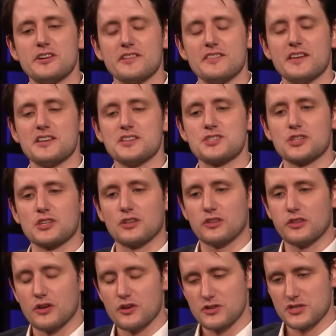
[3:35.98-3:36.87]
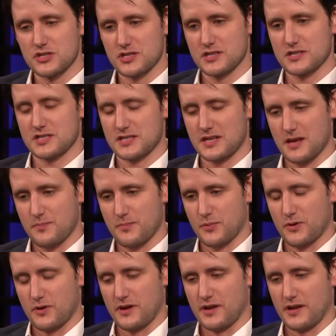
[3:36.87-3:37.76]
done that is close to
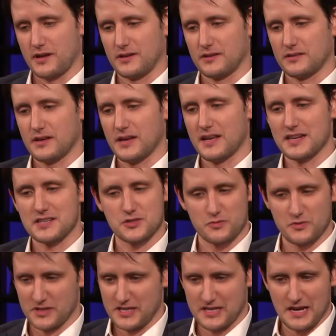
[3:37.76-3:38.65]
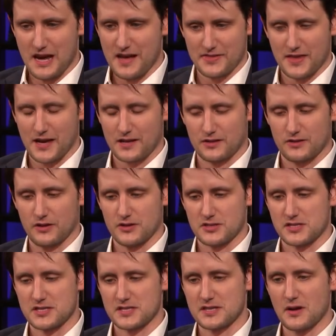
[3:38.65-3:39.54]
skateboarding, and it's really not that
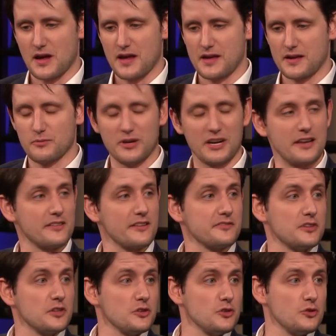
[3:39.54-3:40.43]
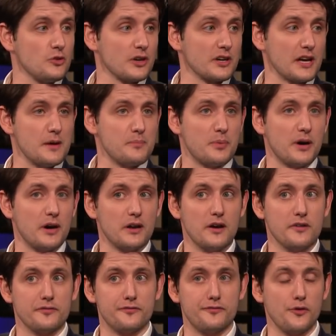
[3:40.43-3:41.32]
close, is when I lived in New York, I bought
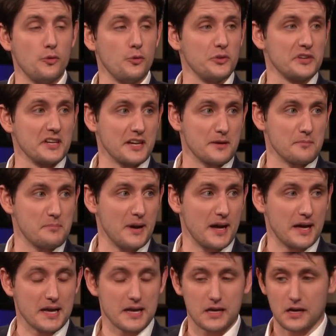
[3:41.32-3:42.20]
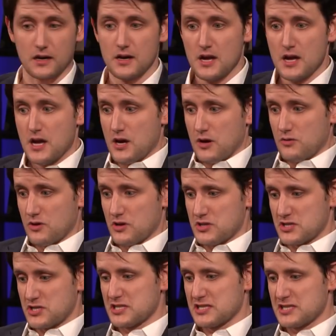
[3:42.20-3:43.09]
a folding bike.
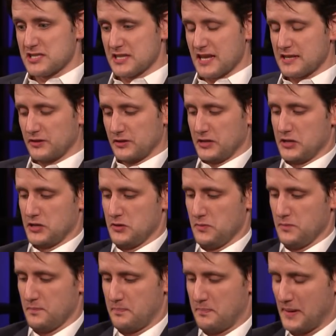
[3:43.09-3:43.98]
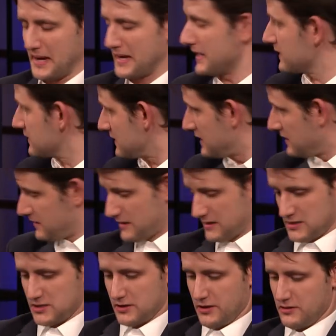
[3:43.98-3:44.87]
This is like a little bike that
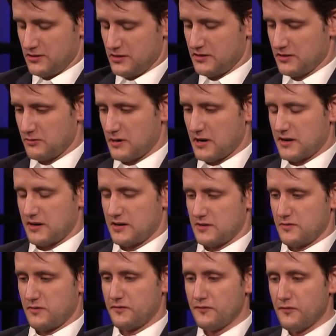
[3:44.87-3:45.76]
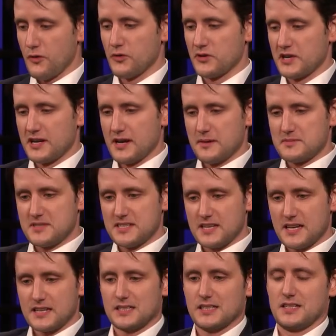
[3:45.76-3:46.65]
is low to the ground, and you fold it up to
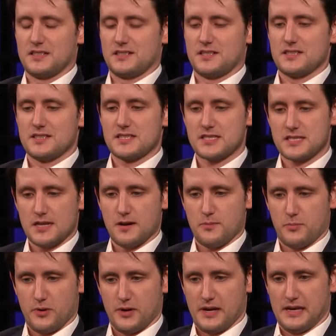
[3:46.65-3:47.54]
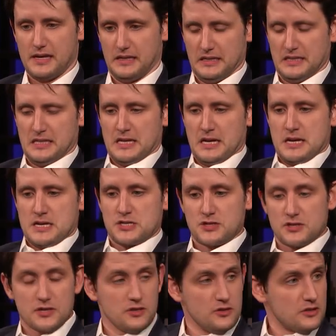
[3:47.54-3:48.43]
take it into the subway
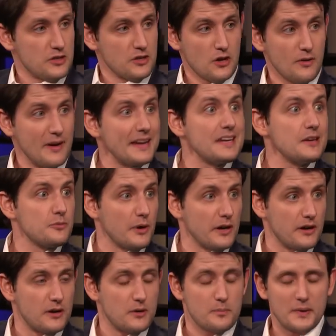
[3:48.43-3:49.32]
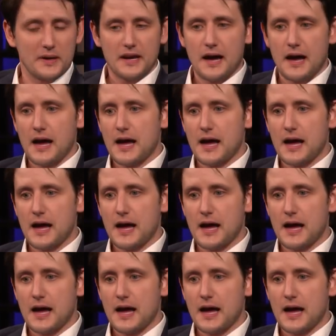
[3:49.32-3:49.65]
so that you can go anywhere. But